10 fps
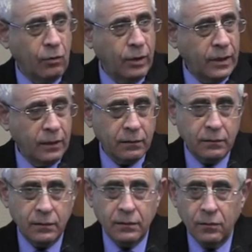oil,
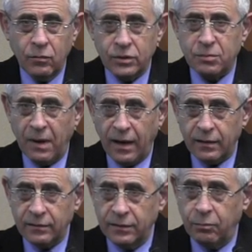which
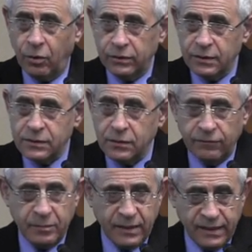mark the borders
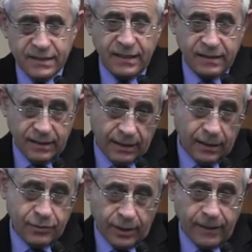of the Middle East. And
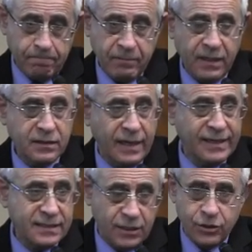actually, the
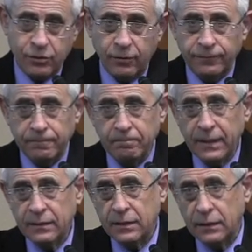annexation of
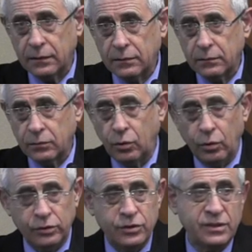the
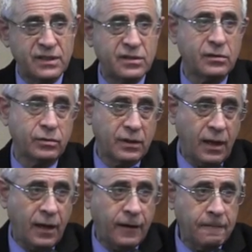Kurdish district to
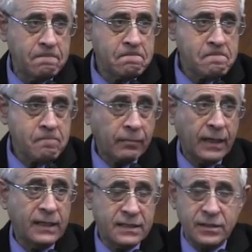Iraq
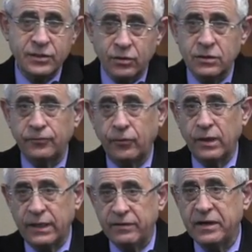is the source of
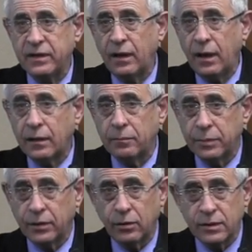oil even in Iraq.
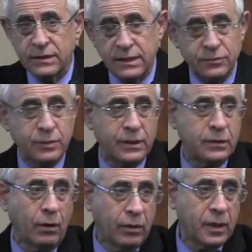Because, as
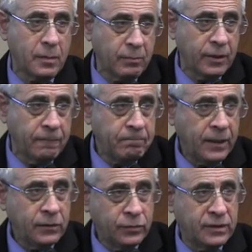we all remember,
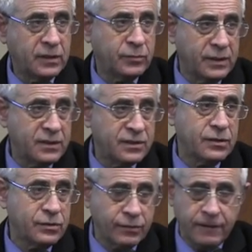during the 20th
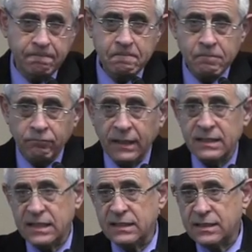century,
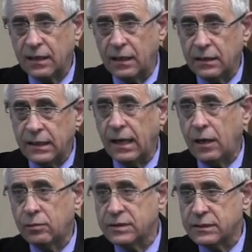since
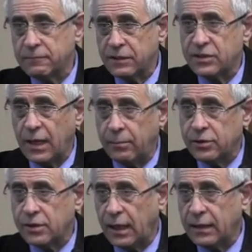Iraq was
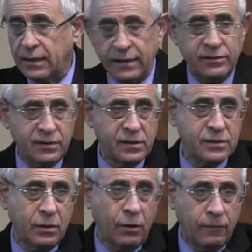established like 90
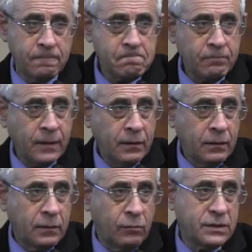years ago,
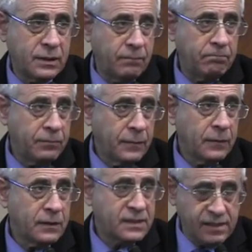there was a
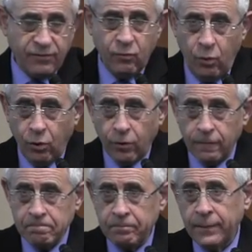civil
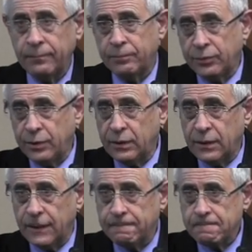war between
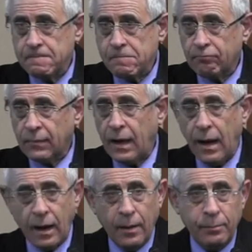the
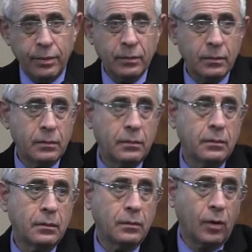Arab
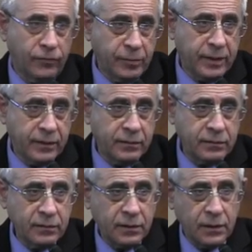
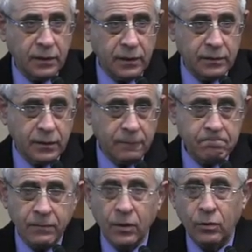government and
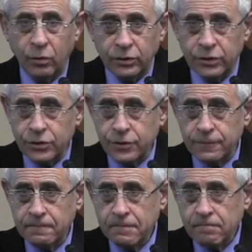the Kurdish